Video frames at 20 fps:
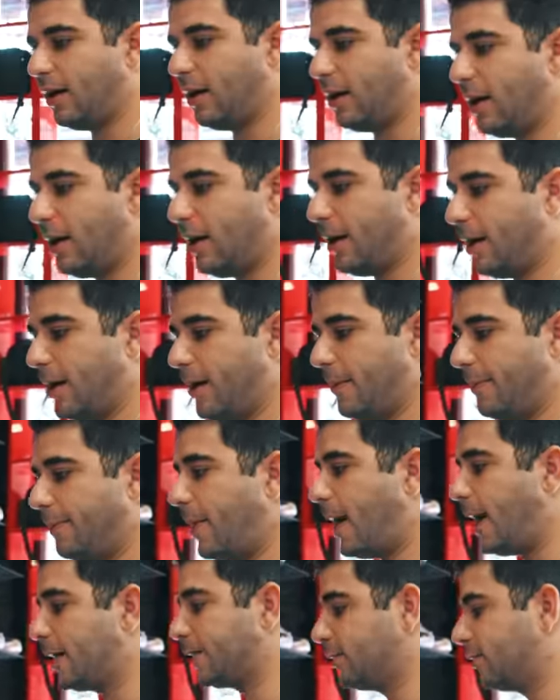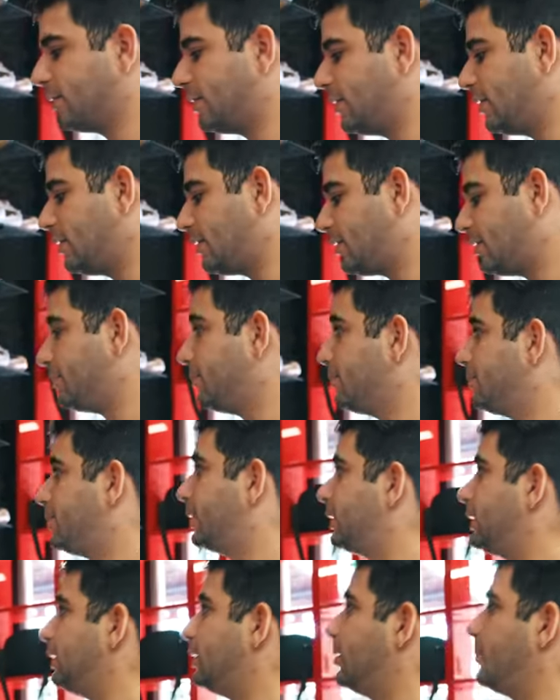uh, Pine Greens have been
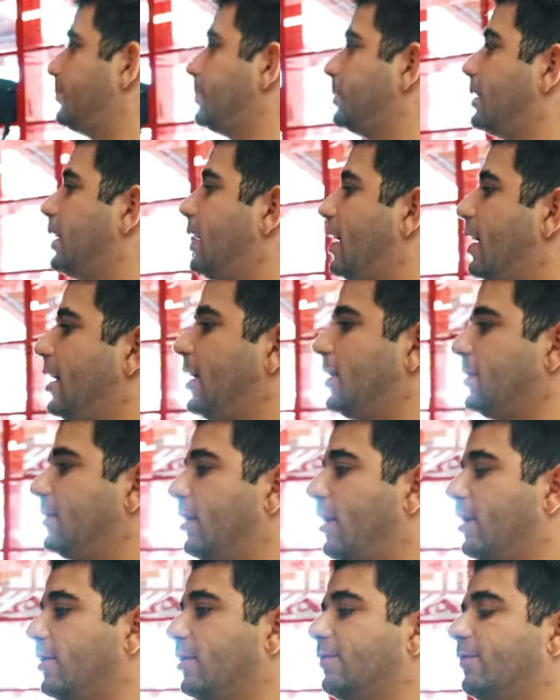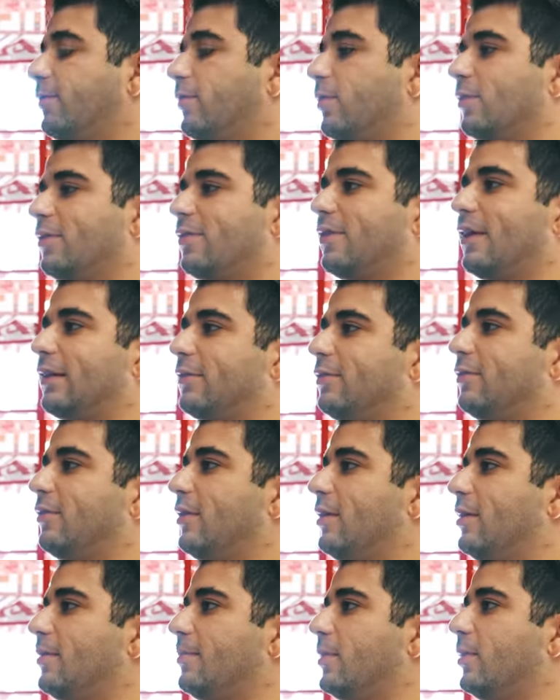picking up again. On the 4
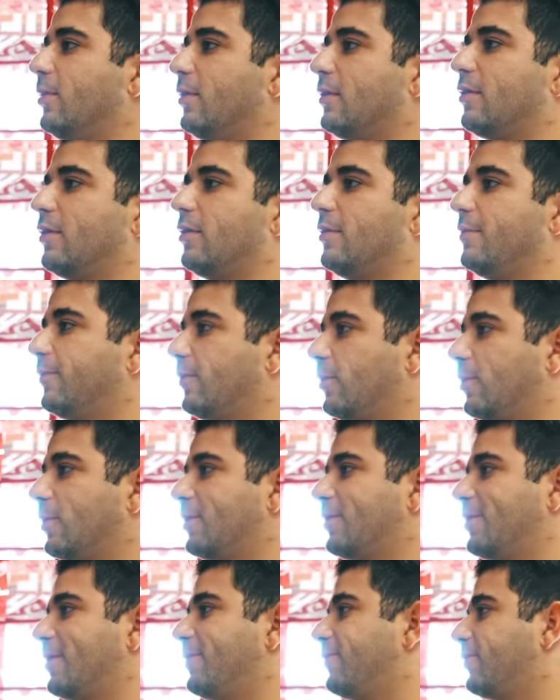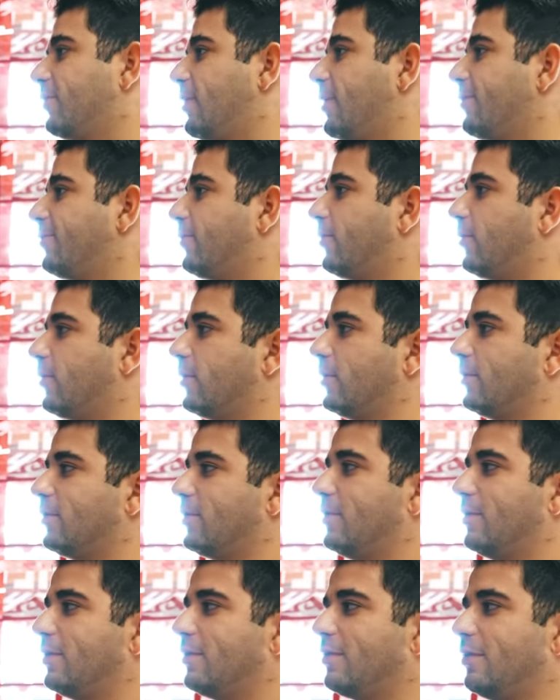section, Military 4s, Infrared 4s,
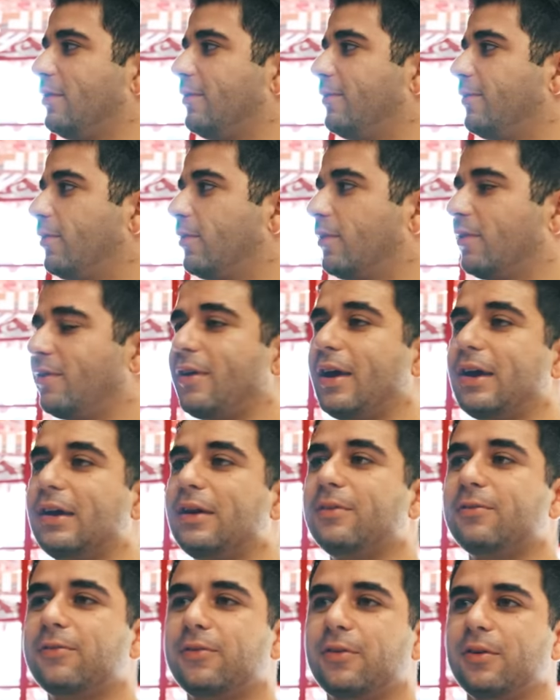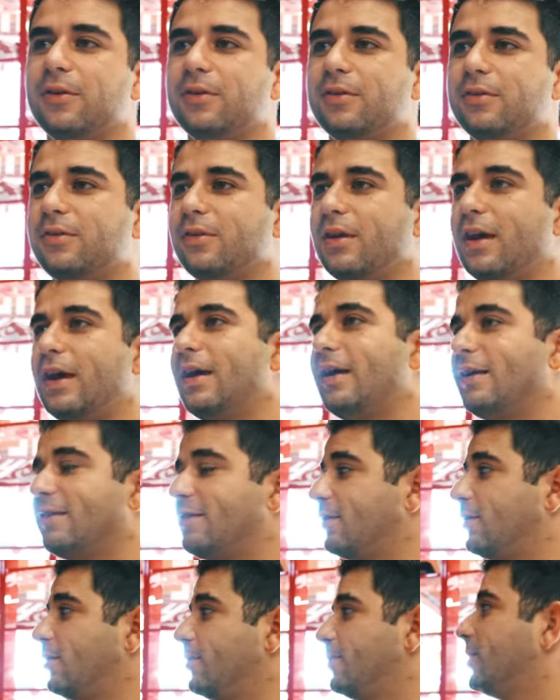UNC 4s, Lightning 4s. It's
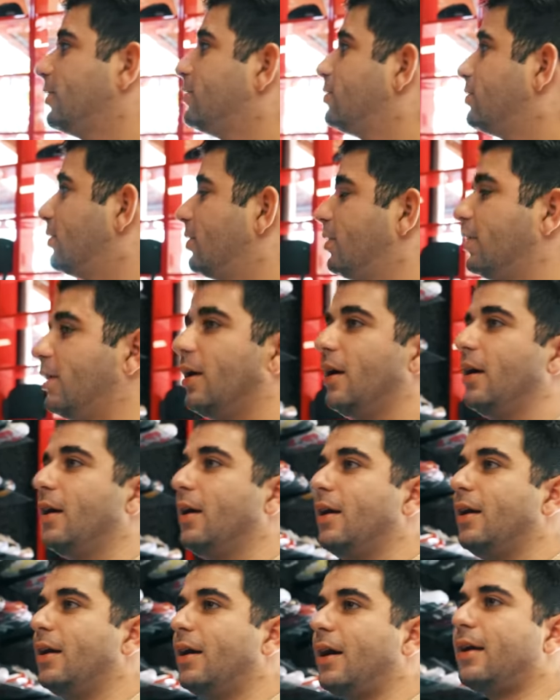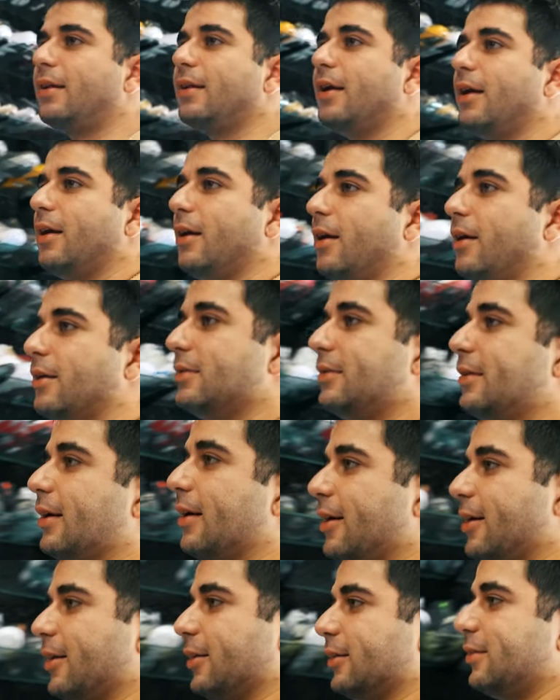a good mixture. And then on
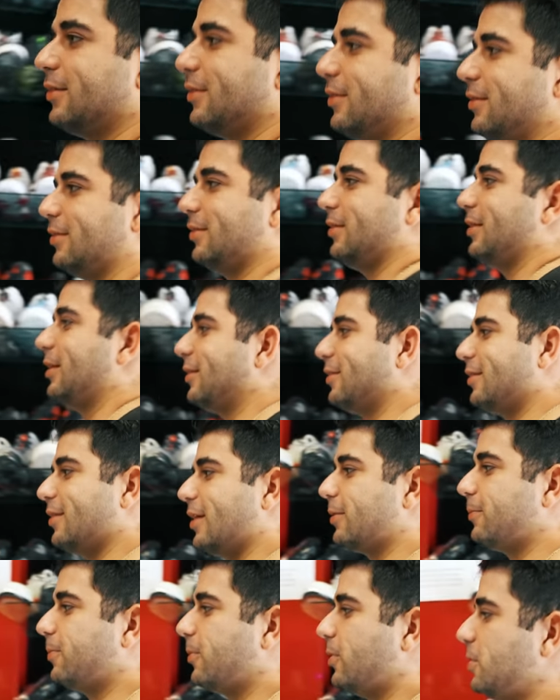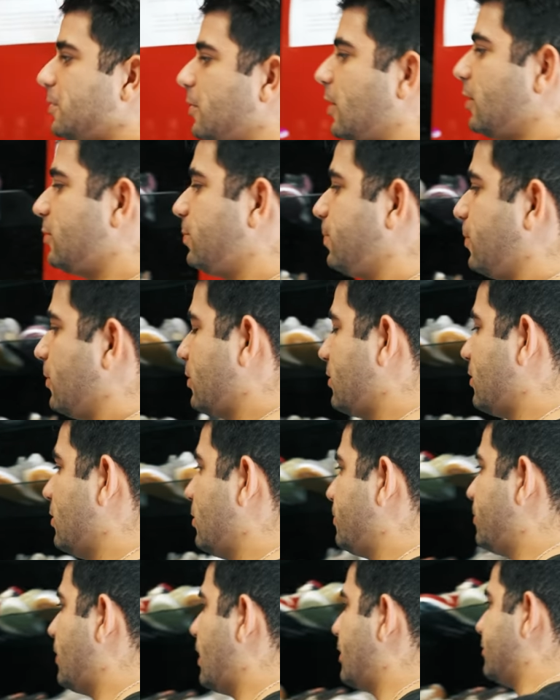dunks, it's like pretty much
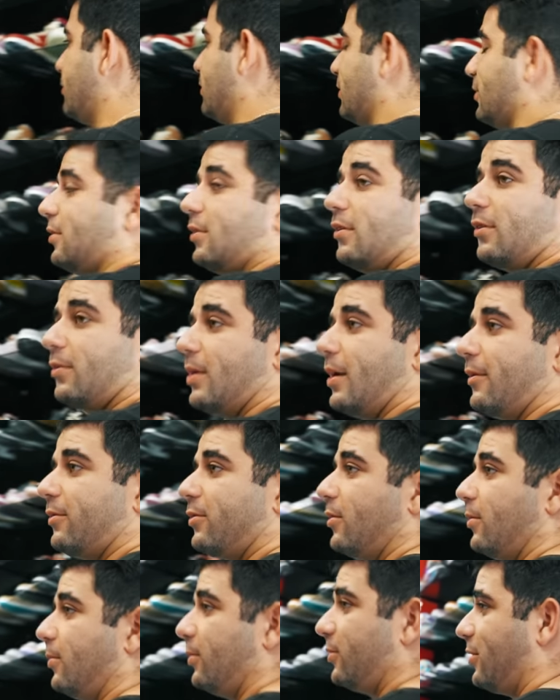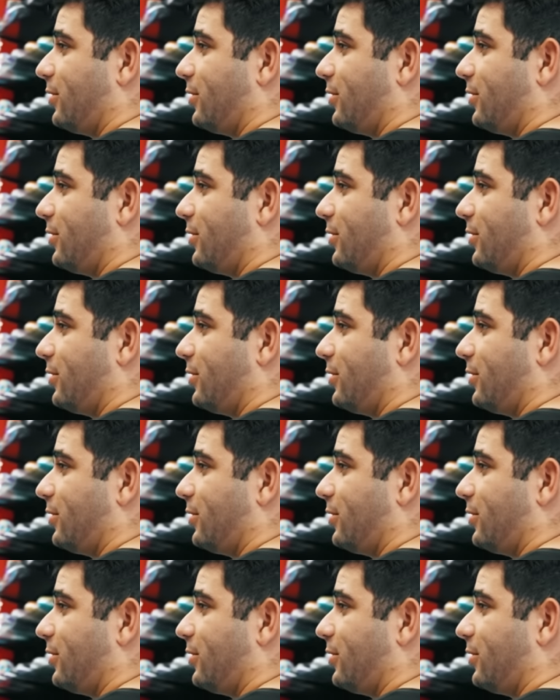personal preference since we have so much